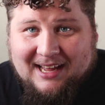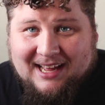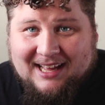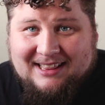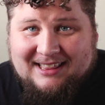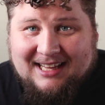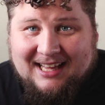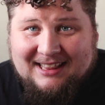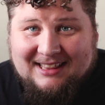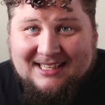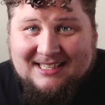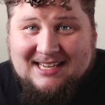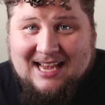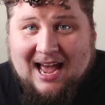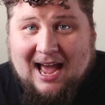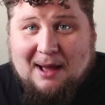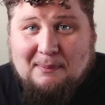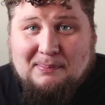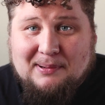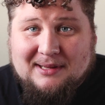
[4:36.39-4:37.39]
And then this
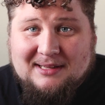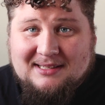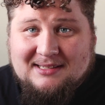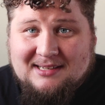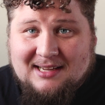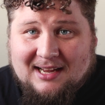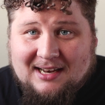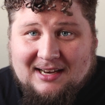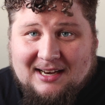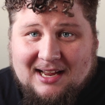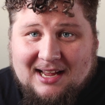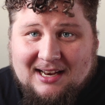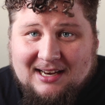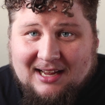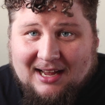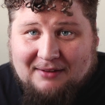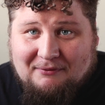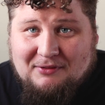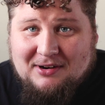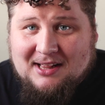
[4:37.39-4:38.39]
happens,
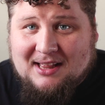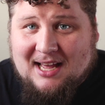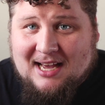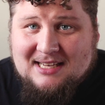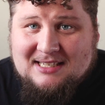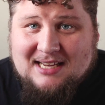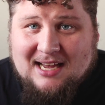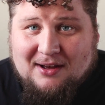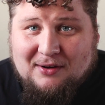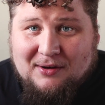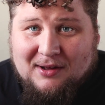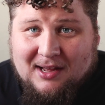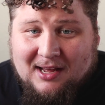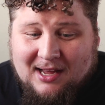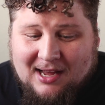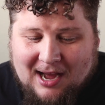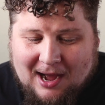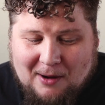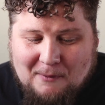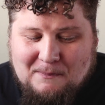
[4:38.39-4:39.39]
and I realize
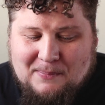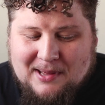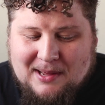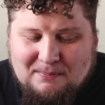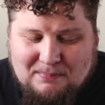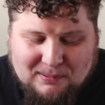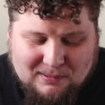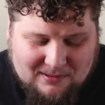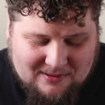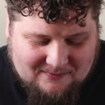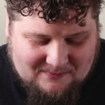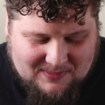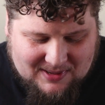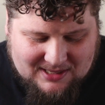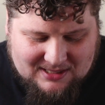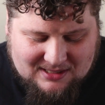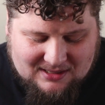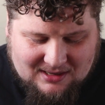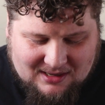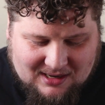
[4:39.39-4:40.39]
how people have
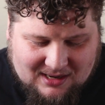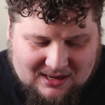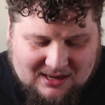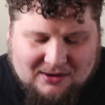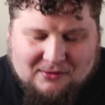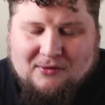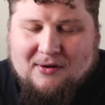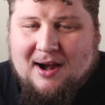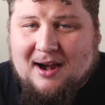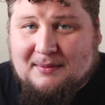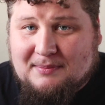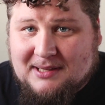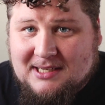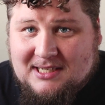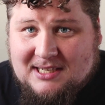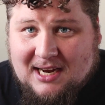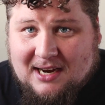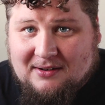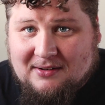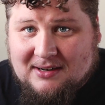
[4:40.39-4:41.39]
been incredibly
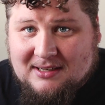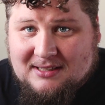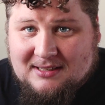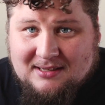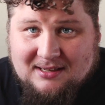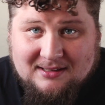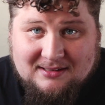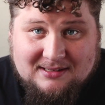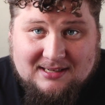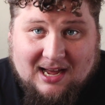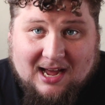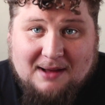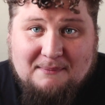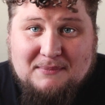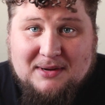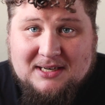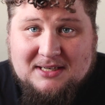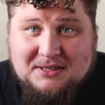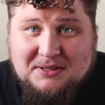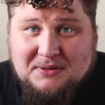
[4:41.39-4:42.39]
generous to
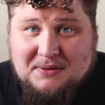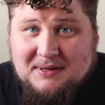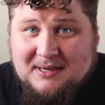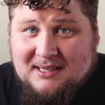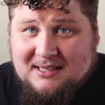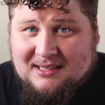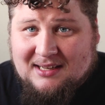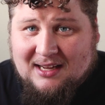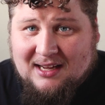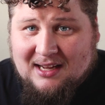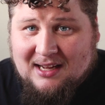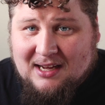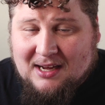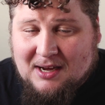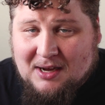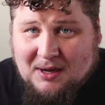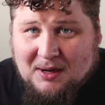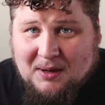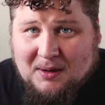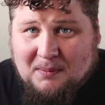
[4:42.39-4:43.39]
Time Ministries,
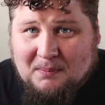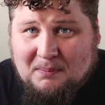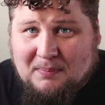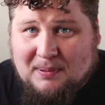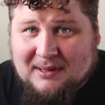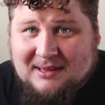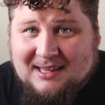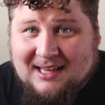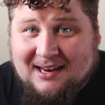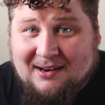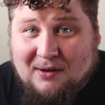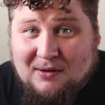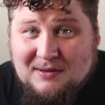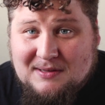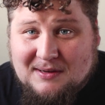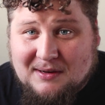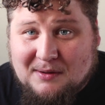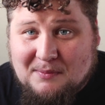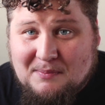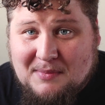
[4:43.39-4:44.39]
but then
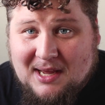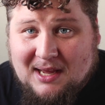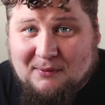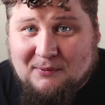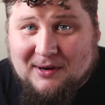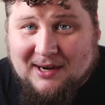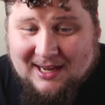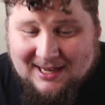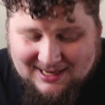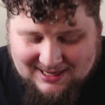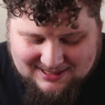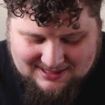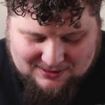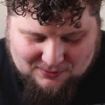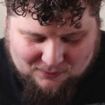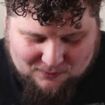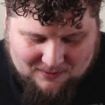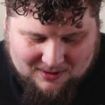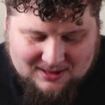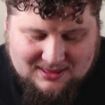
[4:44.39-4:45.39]
also to me when I get
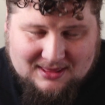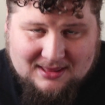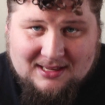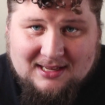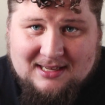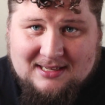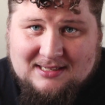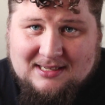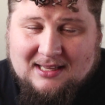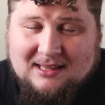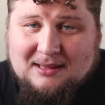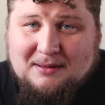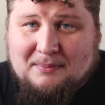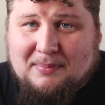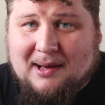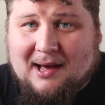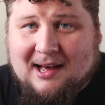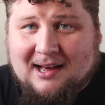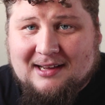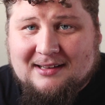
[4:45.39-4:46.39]
to what is in the
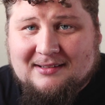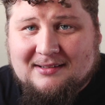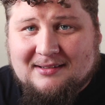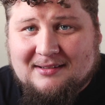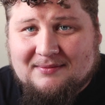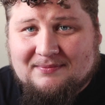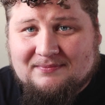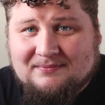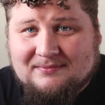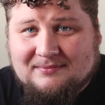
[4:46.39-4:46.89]
box.